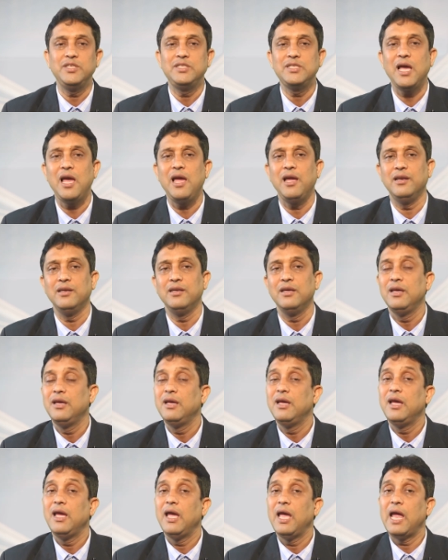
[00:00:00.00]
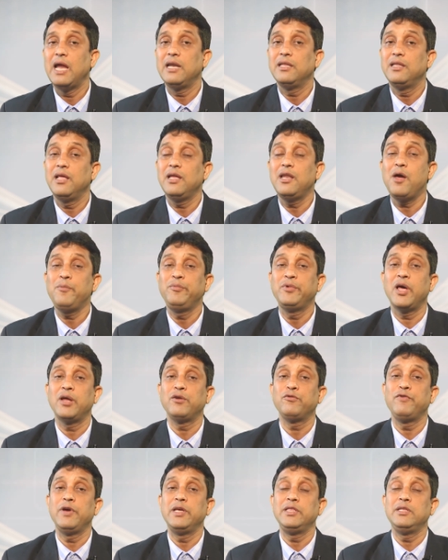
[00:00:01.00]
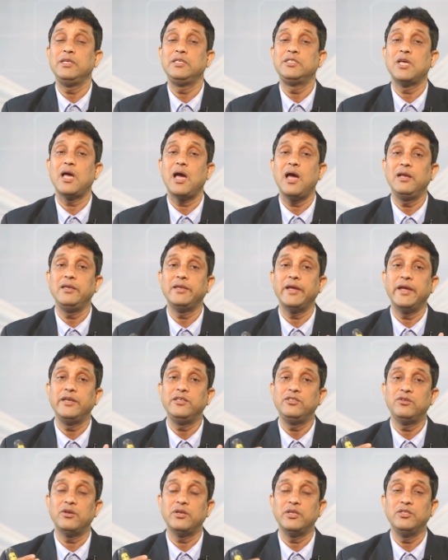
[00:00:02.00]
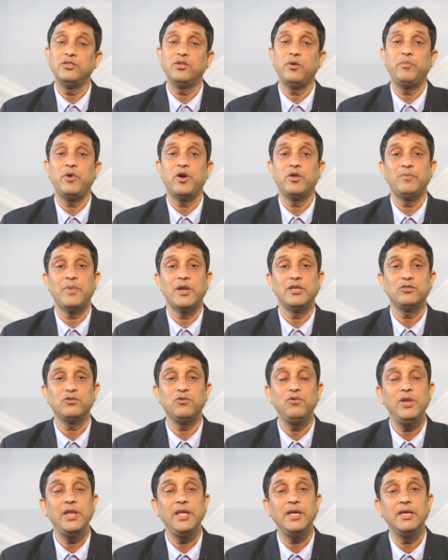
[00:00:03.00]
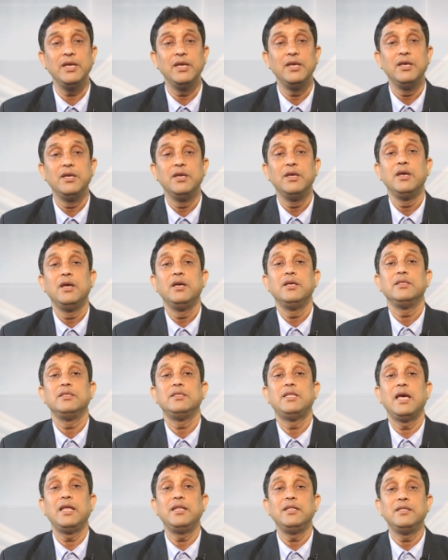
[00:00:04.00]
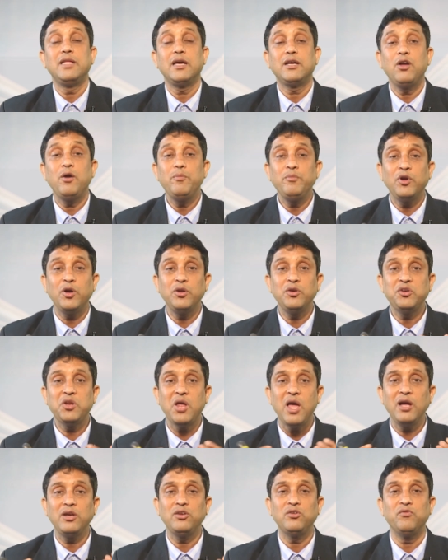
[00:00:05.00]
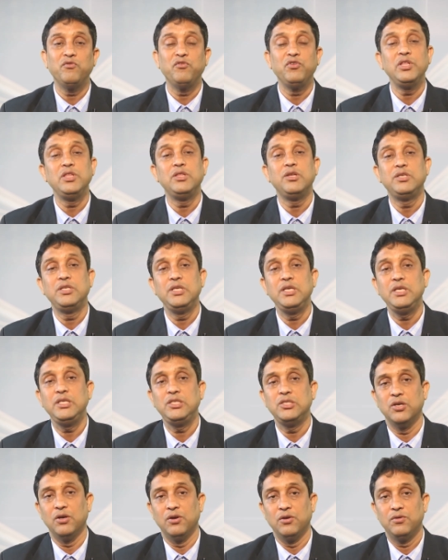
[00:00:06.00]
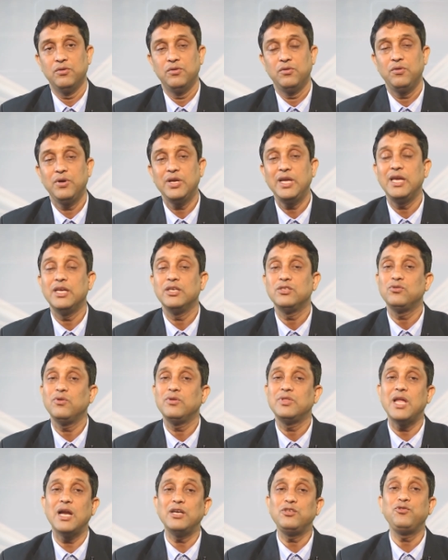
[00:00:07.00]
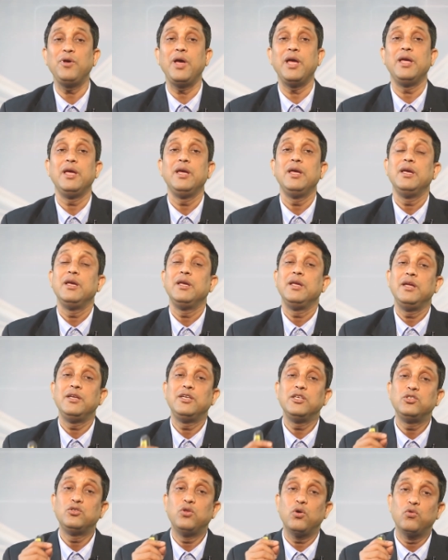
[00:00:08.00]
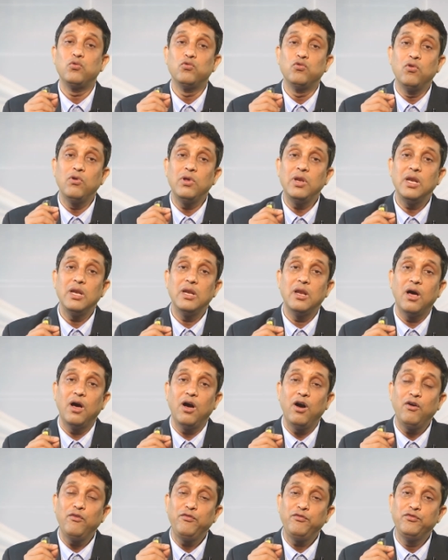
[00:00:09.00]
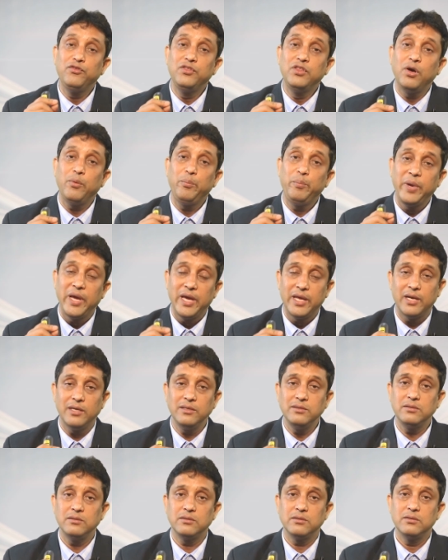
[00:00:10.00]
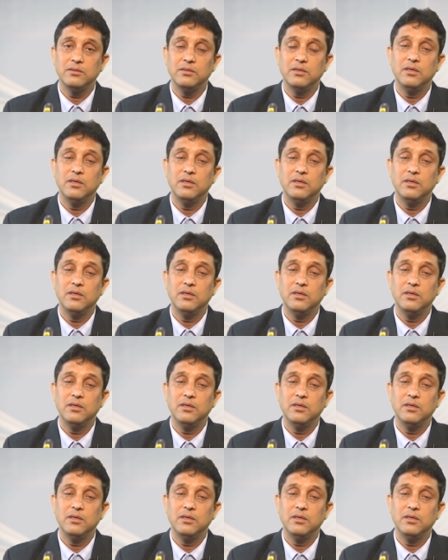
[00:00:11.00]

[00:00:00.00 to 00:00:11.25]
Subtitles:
the child. And then after, when the child enter in the formal schooling, then they come contact with the teacher. Okay, so that's why it is the role of the parents,